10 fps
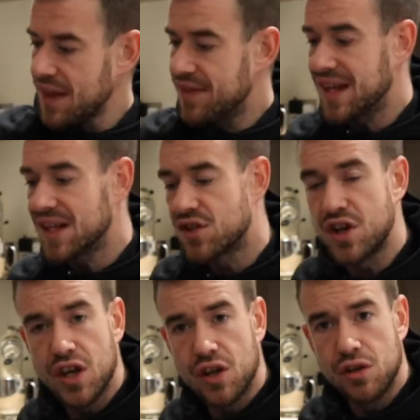the
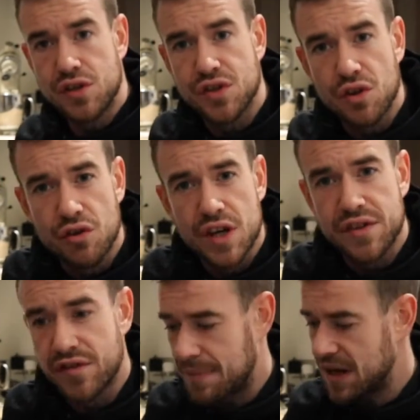internal storage
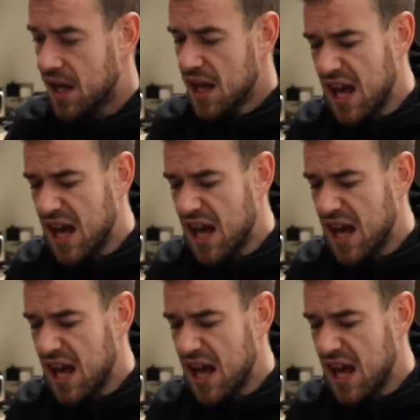of the bag,